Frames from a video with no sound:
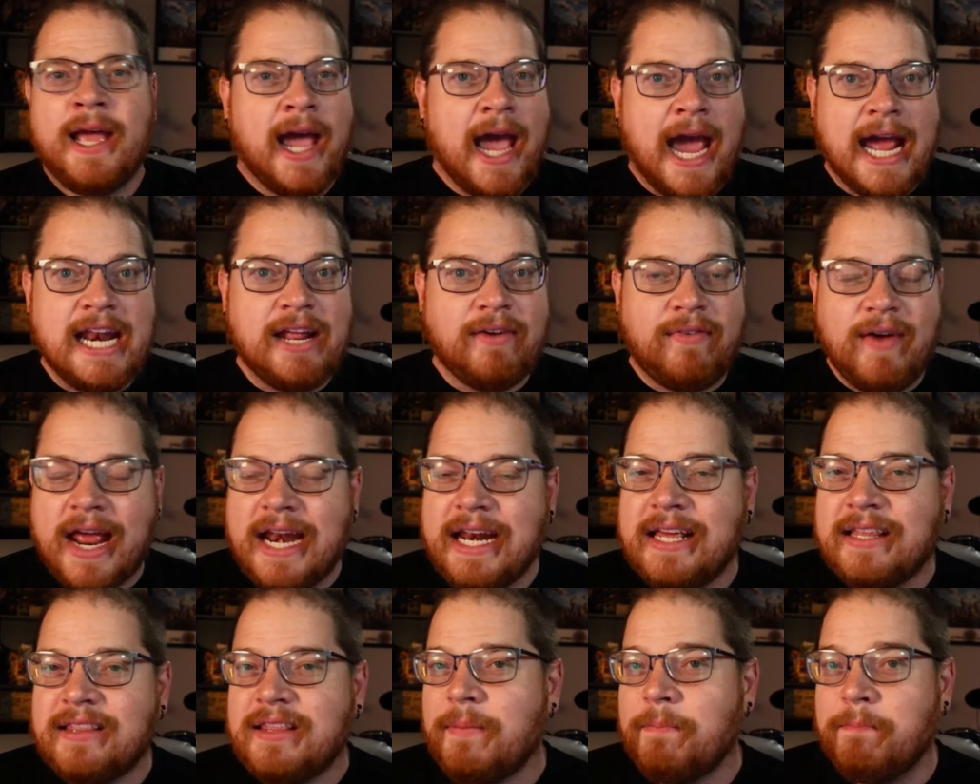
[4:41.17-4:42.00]
And if
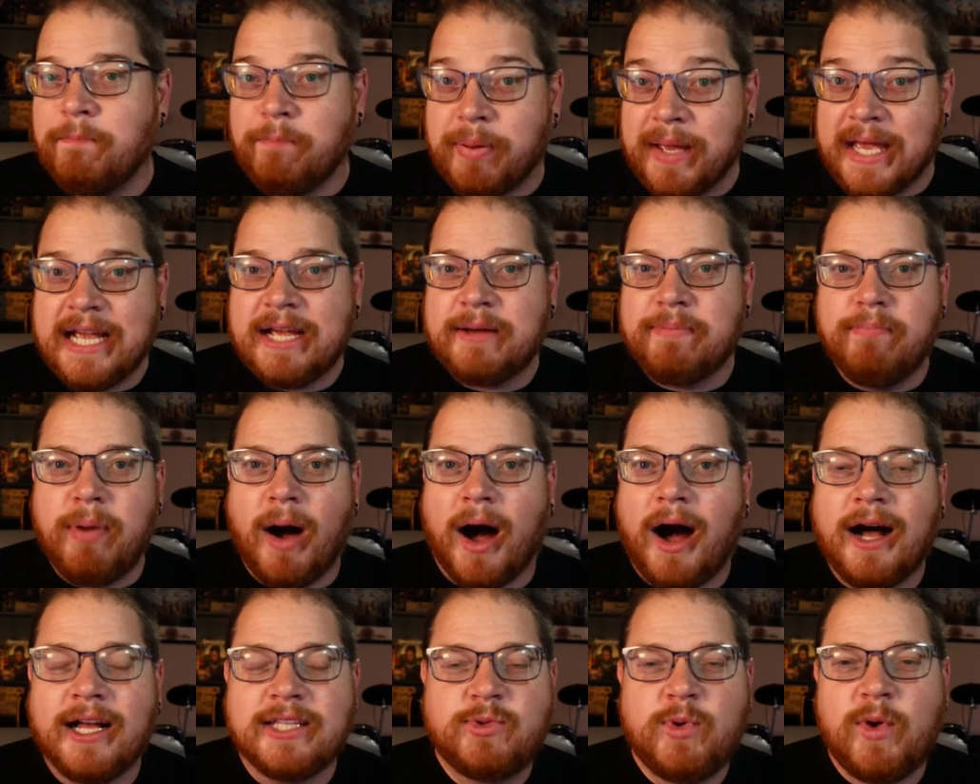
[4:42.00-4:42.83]
any of the big
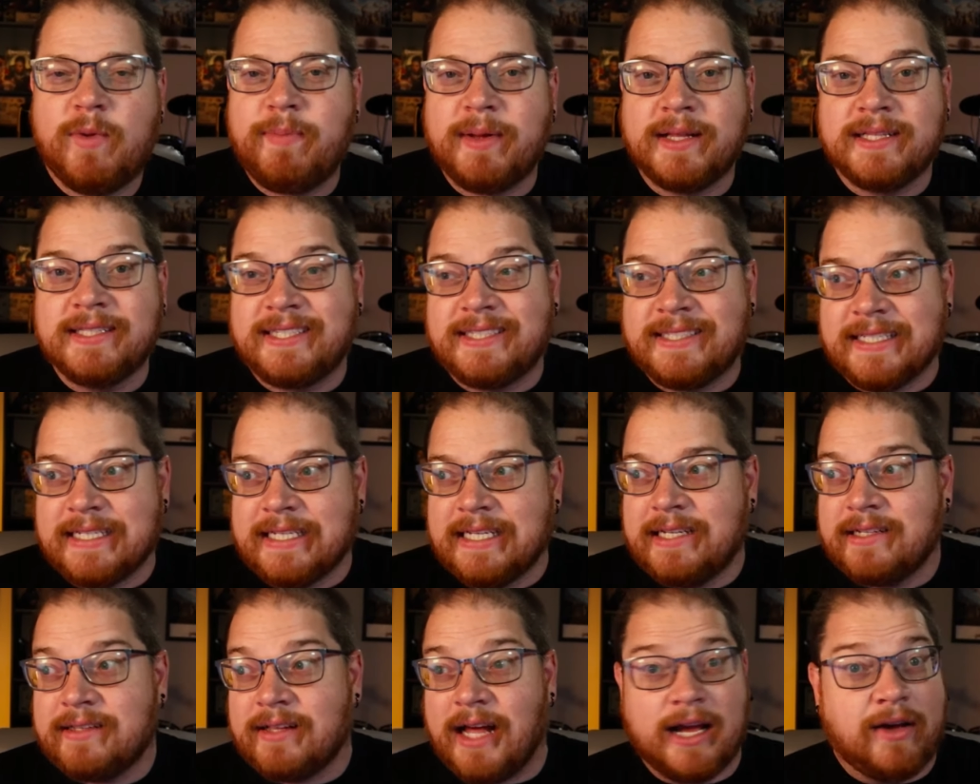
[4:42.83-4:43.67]
mods we've been
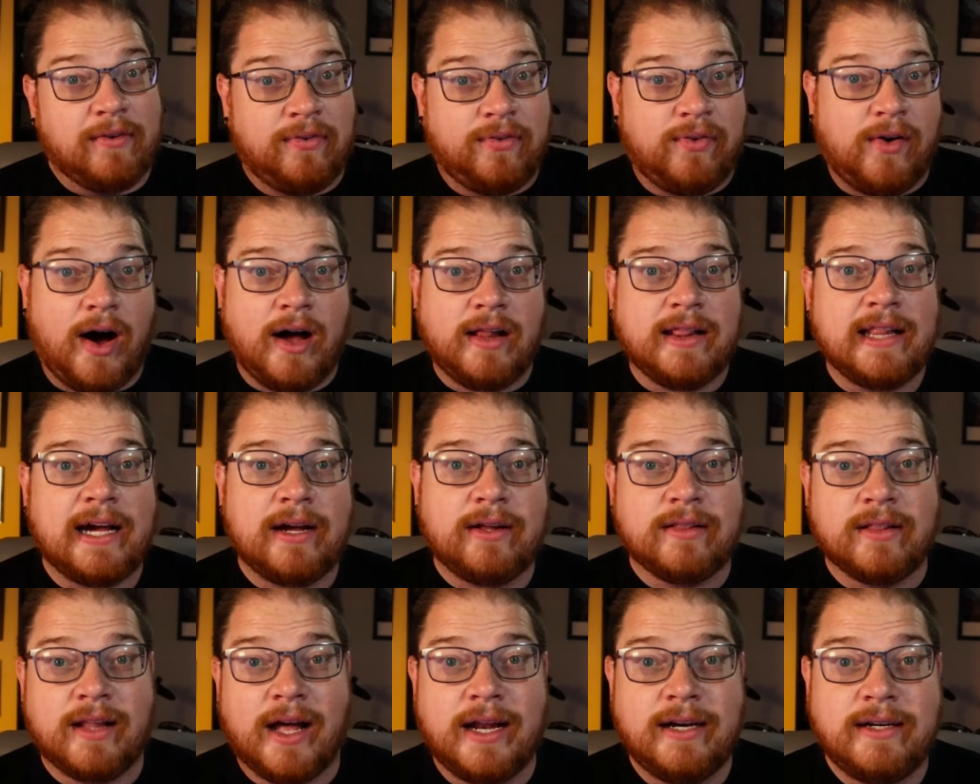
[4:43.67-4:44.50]
seeing, like
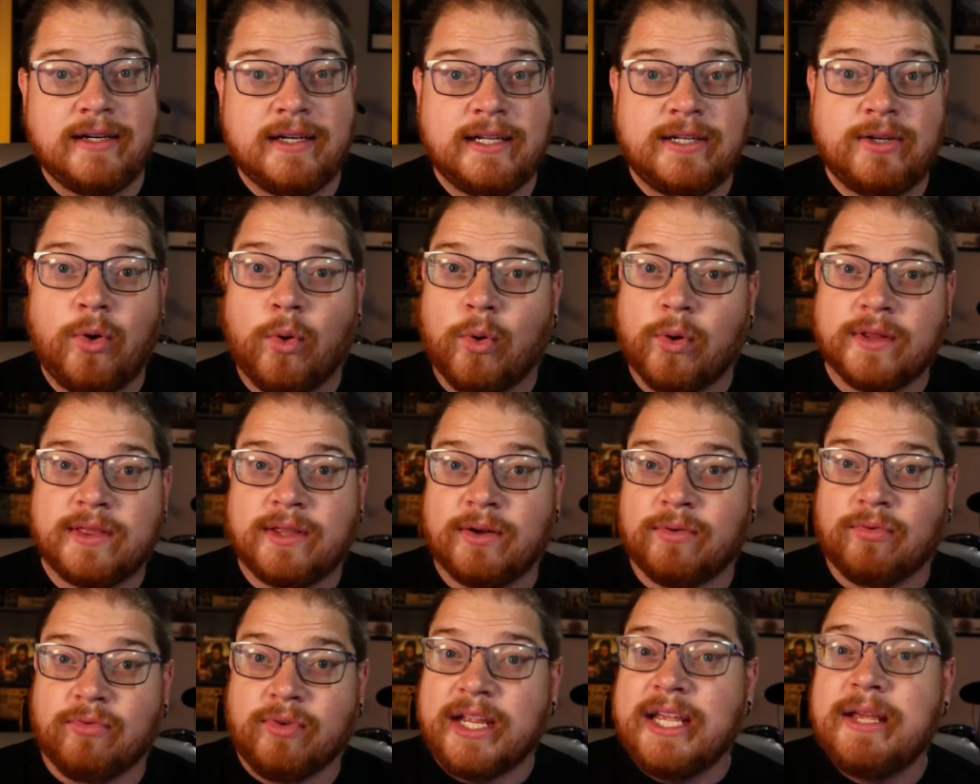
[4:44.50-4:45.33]
Fallout London or the
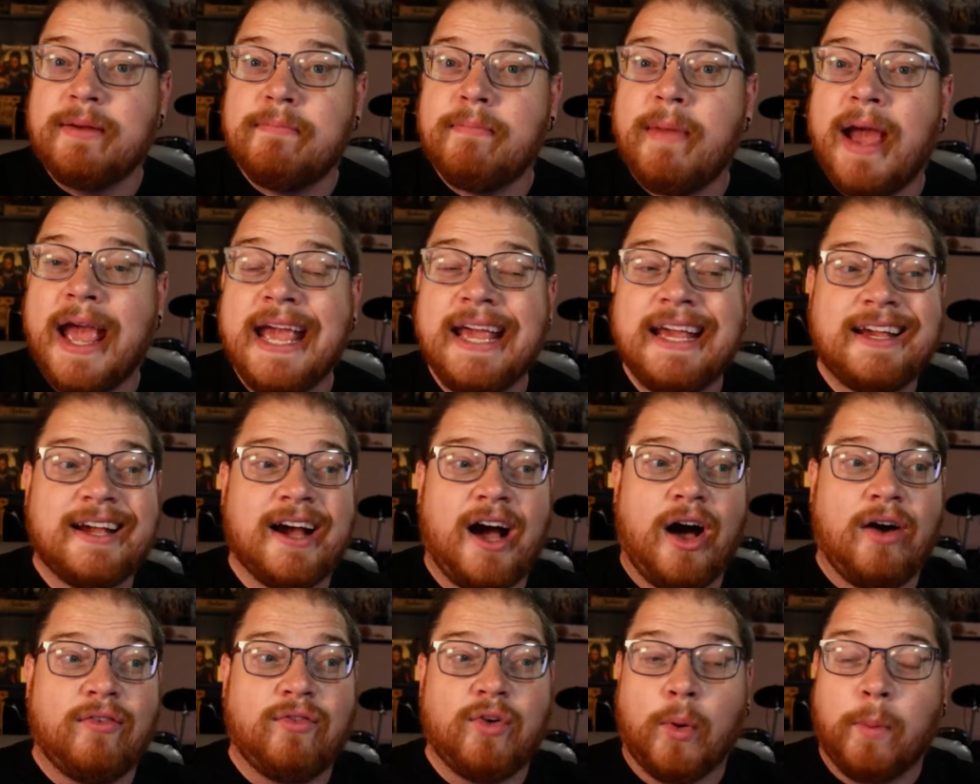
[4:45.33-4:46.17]
remake
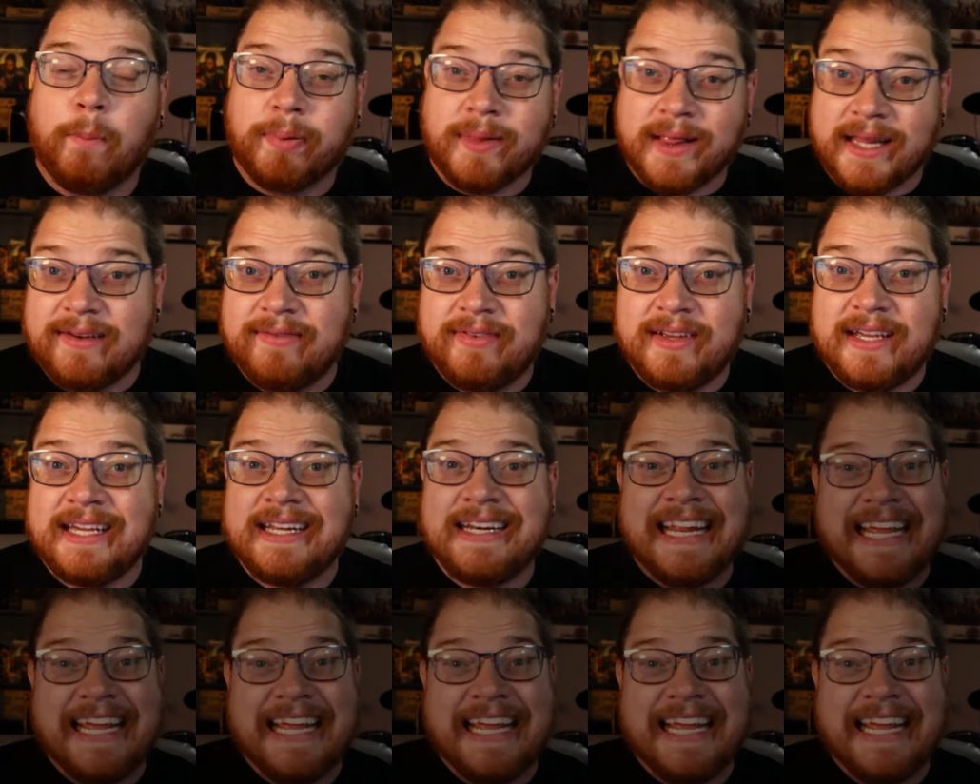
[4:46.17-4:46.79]
of Oblivion